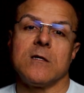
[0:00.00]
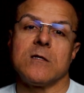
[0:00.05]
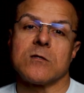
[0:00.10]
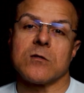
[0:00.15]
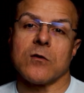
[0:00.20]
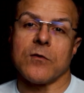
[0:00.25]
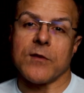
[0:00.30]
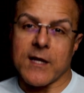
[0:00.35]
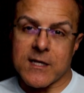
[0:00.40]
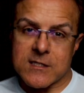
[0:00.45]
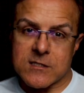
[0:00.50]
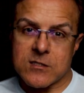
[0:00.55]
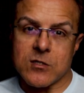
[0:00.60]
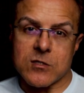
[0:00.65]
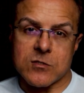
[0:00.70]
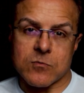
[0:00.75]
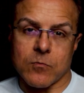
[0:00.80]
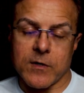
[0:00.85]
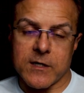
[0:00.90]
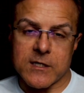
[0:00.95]
So that's
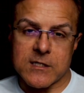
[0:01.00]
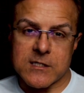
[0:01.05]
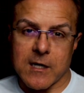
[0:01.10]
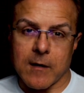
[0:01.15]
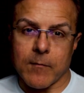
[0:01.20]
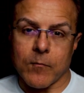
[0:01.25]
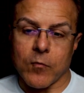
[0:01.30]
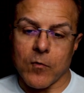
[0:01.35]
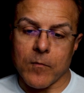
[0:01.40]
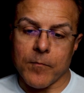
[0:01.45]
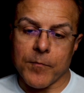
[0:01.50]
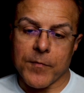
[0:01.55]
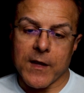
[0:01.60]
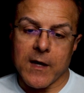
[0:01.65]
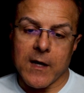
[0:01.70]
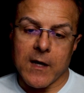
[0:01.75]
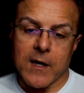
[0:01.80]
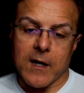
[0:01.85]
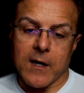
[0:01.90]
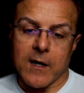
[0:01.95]
just one example.
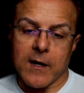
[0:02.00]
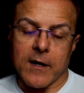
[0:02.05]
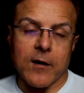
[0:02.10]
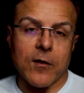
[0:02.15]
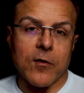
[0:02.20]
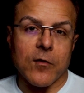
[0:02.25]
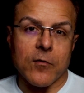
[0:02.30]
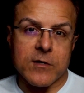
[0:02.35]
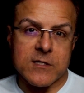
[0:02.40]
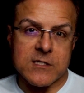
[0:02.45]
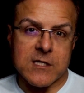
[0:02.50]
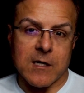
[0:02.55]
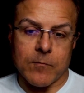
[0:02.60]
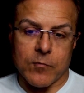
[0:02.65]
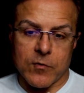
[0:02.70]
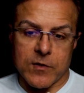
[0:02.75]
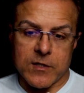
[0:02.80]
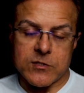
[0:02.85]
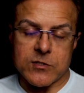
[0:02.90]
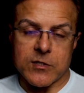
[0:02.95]
Another
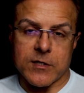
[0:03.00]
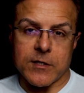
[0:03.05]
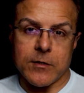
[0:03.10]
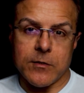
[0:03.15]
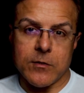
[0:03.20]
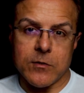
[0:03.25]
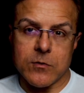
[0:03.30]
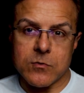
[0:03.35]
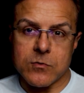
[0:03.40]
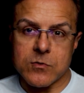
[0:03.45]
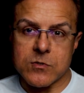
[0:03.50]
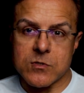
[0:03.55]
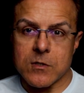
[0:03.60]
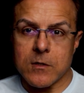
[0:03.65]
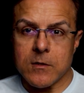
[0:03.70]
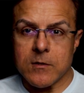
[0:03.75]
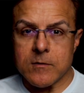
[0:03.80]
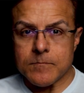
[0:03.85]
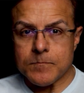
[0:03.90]
example that you can use